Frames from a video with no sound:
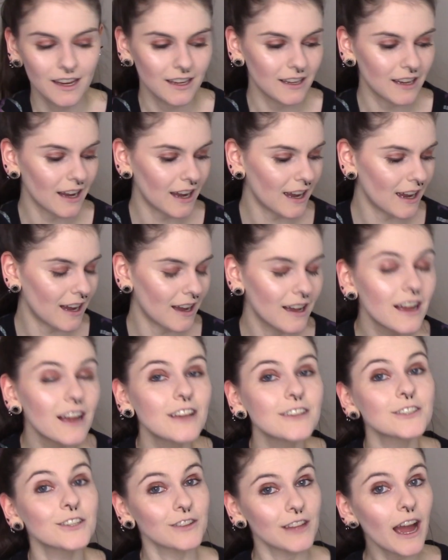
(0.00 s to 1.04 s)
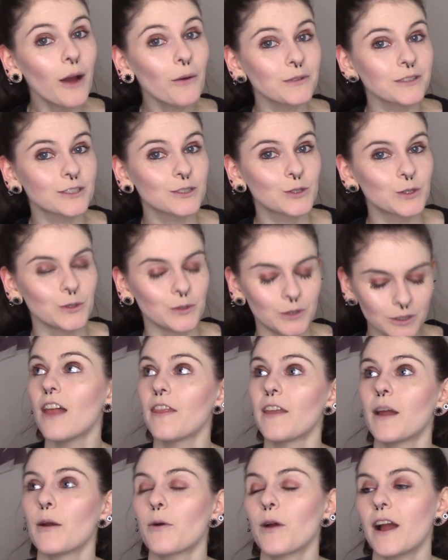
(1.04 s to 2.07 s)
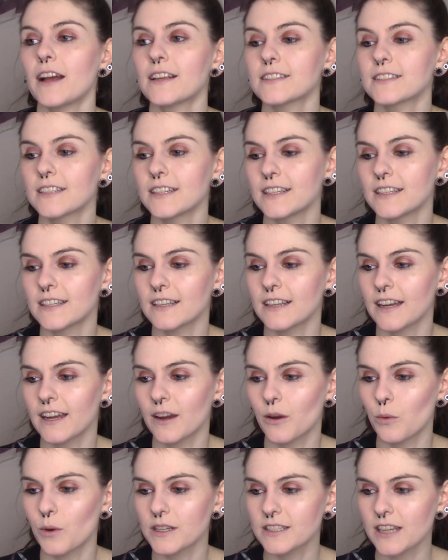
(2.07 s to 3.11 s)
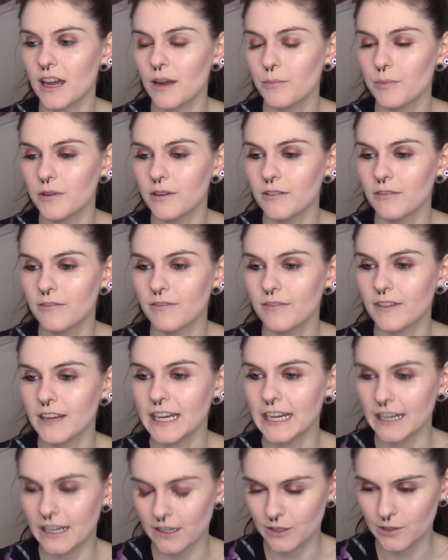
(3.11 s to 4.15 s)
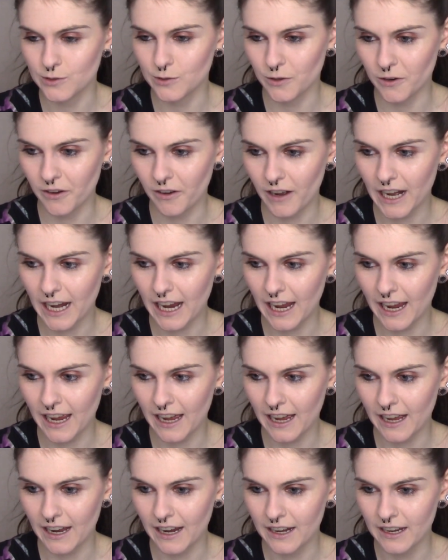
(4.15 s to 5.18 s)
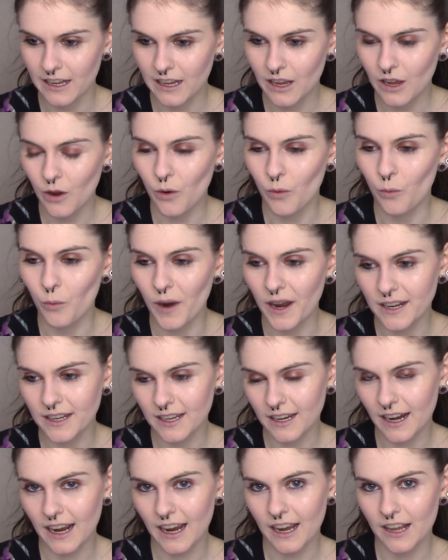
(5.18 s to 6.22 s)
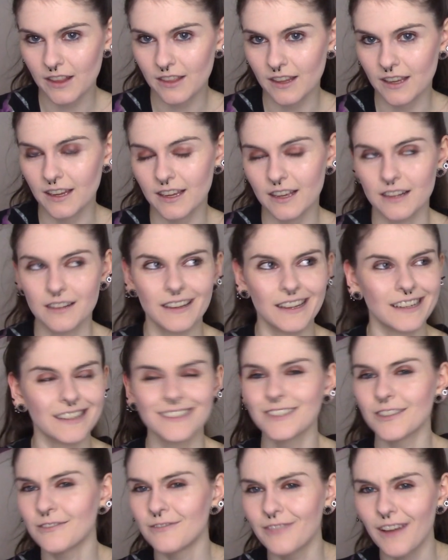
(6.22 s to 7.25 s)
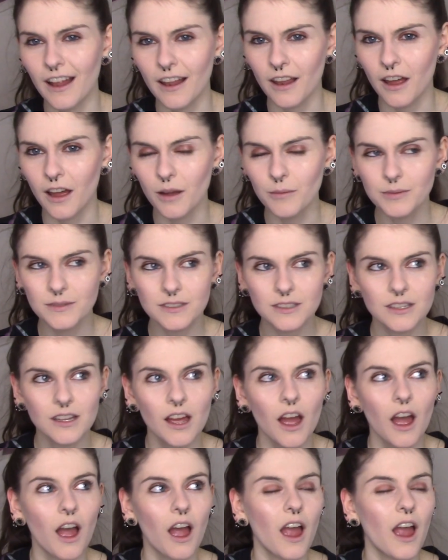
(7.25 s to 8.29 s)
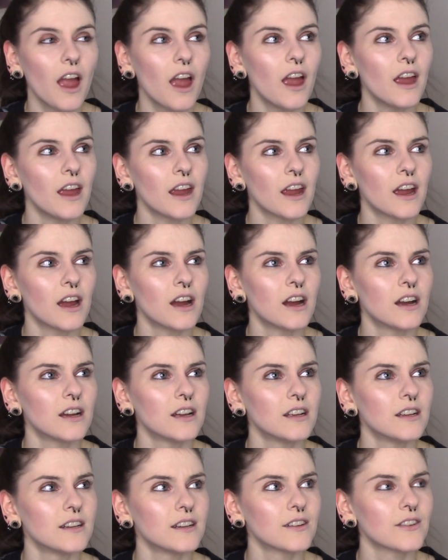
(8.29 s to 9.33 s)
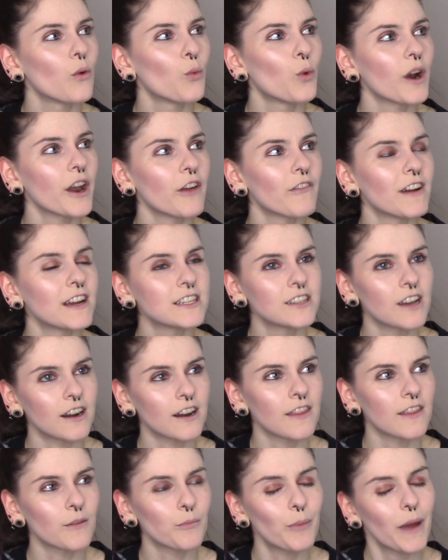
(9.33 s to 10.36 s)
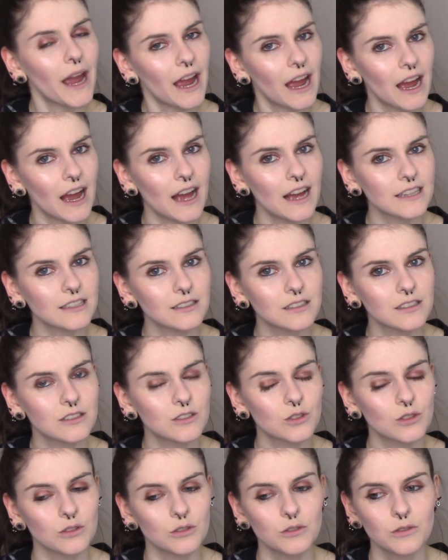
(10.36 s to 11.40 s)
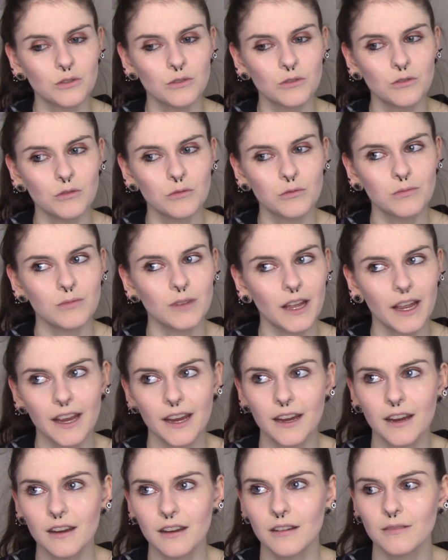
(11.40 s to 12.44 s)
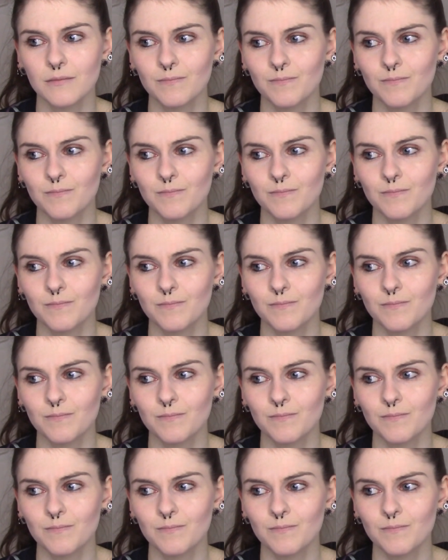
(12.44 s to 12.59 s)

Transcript: Yeah, so that was cool. They were asking like what type of eating disorder I had, when did I think it like developed, and what have I done in the past to like,